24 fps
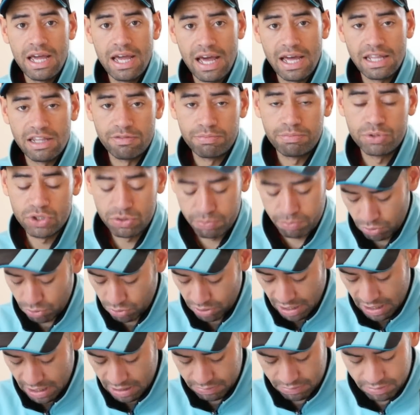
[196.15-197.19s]
and they've just
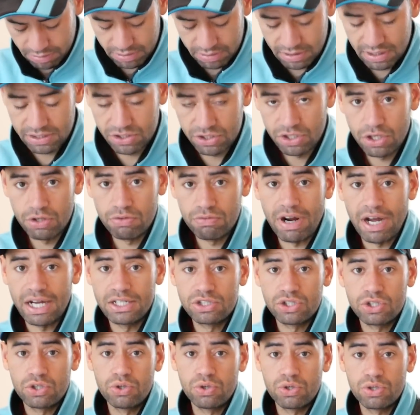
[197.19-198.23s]
brought out this new range
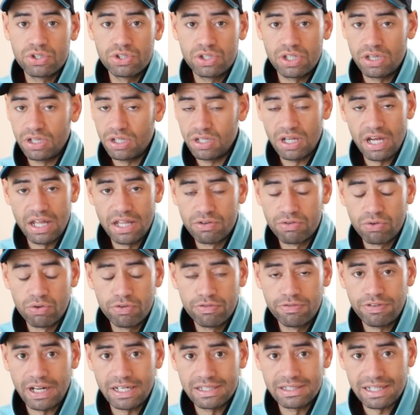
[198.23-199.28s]
of hooks, and they're all
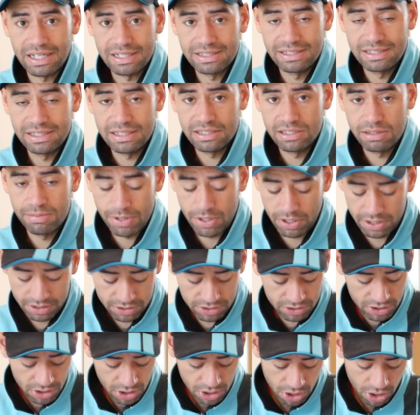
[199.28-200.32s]
fantastic, to be
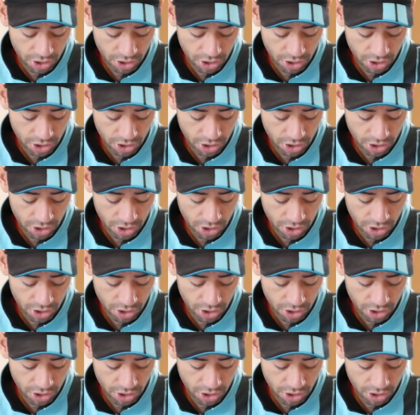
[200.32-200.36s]
honest.